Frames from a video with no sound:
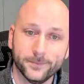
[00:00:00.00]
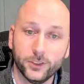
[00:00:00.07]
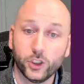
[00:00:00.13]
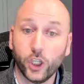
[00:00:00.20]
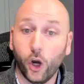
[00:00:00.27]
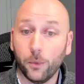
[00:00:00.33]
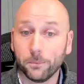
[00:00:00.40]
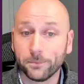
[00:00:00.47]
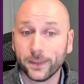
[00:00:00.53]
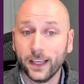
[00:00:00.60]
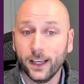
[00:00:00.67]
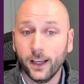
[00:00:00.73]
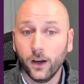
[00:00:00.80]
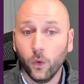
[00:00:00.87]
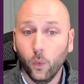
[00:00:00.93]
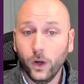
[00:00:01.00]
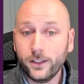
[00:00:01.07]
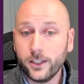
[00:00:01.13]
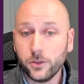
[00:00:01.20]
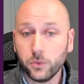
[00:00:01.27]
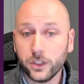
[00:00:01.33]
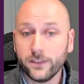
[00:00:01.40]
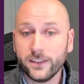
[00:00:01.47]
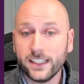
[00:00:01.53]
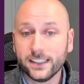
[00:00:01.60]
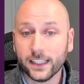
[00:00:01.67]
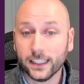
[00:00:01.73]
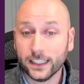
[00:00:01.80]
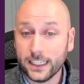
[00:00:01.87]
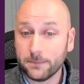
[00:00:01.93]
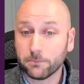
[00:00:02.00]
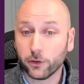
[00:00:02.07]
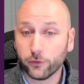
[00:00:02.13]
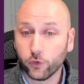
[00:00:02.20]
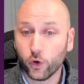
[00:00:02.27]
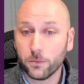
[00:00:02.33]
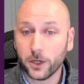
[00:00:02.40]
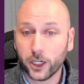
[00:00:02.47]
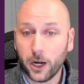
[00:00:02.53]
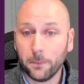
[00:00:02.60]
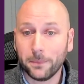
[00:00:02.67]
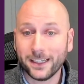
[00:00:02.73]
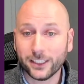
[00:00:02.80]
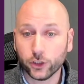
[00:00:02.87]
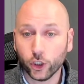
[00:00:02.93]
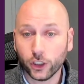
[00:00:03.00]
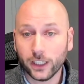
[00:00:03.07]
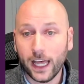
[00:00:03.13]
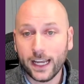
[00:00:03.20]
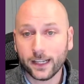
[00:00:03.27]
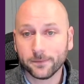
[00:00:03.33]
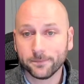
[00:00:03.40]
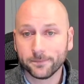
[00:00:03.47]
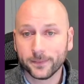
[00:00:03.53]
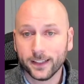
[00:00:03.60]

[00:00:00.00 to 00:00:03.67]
So, what does one of these elite performer companies look like?